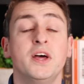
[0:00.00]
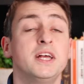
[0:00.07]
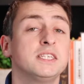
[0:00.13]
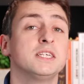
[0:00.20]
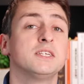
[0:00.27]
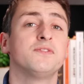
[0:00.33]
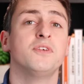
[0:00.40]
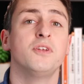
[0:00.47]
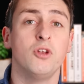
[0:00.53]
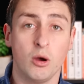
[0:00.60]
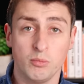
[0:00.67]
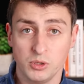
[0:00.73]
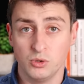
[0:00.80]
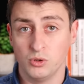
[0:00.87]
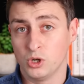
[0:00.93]
There's this
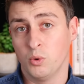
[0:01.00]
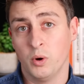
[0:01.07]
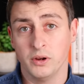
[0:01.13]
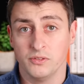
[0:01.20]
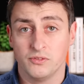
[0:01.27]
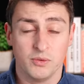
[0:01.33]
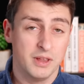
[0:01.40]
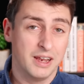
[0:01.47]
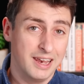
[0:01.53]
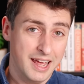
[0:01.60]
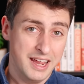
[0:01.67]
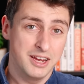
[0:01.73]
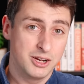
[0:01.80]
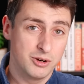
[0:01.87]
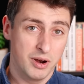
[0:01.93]
phenomenal quote from the
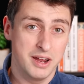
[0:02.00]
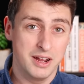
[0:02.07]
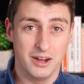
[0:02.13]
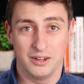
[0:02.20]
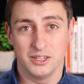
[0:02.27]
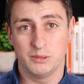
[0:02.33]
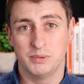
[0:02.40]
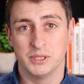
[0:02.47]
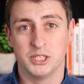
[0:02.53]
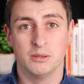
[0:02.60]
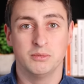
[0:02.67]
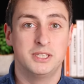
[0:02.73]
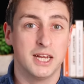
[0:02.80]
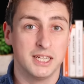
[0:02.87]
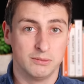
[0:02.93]
late great
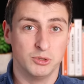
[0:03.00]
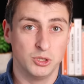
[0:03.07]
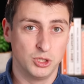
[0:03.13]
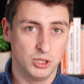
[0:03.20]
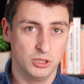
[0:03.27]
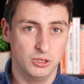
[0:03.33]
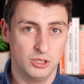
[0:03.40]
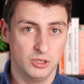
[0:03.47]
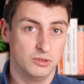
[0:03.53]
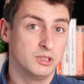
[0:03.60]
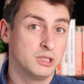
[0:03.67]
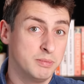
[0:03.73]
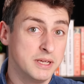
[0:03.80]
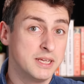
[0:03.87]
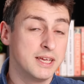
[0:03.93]
Archbishop Desmond Tutu
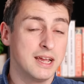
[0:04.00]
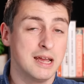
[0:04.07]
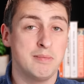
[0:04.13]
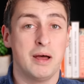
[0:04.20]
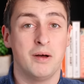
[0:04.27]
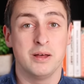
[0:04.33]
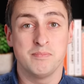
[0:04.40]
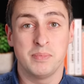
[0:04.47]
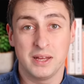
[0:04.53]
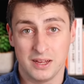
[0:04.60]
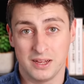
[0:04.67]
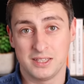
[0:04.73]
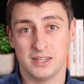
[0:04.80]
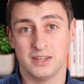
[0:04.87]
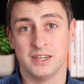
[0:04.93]
speaking about
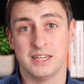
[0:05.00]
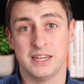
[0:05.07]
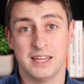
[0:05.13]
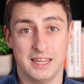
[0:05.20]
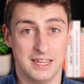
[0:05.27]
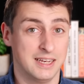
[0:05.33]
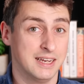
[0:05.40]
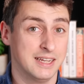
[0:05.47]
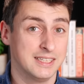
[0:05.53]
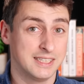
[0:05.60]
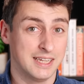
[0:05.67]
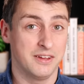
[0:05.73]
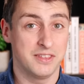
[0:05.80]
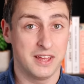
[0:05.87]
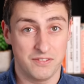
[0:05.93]
apartheid in
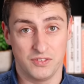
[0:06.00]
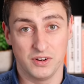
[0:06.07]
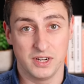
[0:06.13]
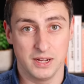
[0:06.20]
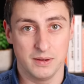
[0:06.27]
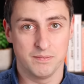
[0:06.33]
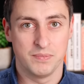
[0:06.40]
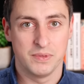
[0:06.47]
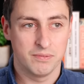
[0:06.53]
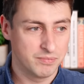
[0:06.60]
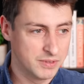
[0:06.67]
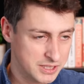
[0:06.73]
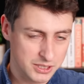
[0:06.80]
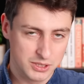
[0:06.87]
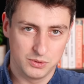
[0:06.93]
South Africa.
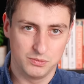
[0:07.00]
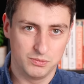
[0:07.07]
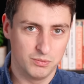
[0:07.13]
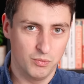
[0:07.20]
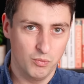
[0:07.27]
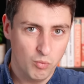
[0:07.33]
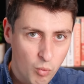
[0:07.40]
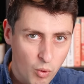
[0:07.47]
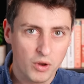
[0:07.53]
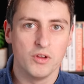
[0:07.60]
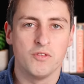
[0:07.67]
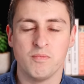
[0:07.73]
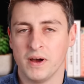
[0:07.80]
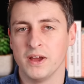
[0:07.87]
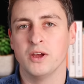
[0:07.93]
This is one
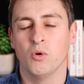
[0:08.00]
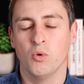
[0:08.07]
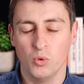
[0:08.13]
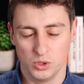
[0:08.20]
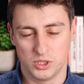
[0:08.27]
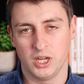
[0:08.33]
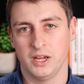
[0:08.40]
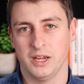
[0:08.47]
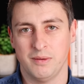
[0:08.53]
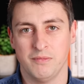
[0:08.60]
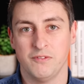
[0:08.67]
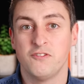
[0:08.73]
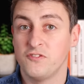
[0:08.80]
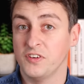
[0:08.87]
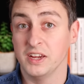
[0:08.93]
of my all
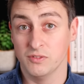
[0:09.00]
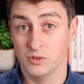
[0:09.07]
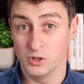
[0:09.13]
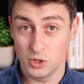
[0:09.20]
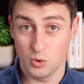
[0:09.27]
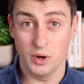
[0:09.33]
time favorite